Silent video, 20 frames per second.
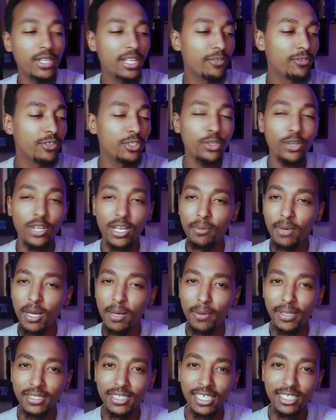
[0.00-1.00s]
had a video
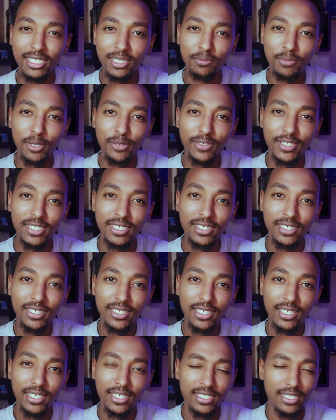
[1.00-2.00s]
kamagabatachi bevit.
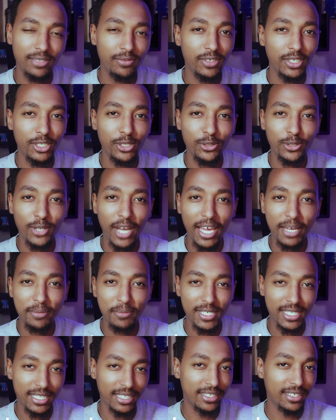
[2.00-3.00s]
Video like
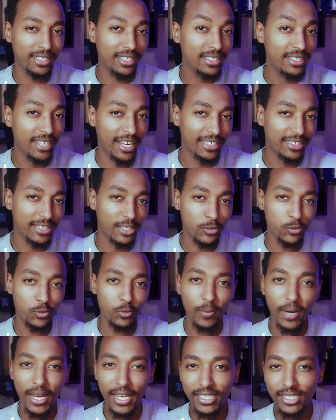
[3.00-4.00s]
Mister and Datra
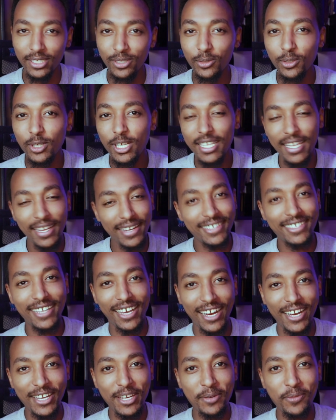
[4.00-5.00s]
Sumalatro, then a
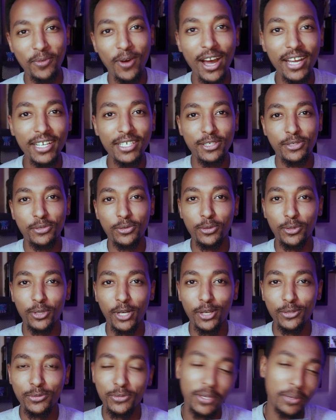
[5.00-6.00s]
channel don't want this
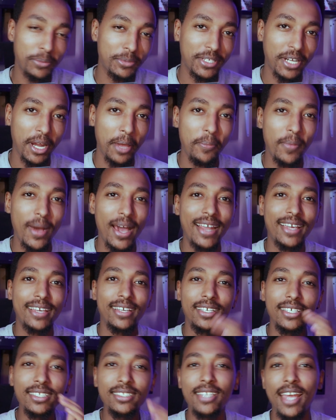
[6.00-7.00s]
corner to subscribe
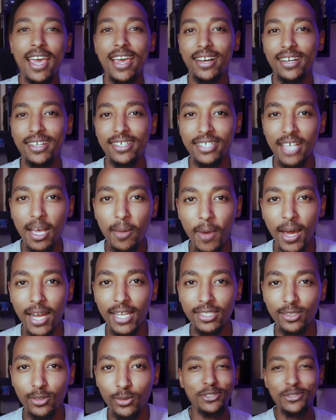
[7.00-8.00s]
Marek and Dare
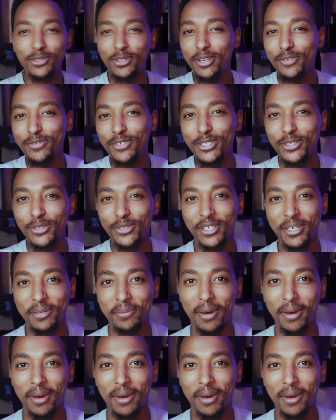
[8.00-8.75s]
Samalatro to the video.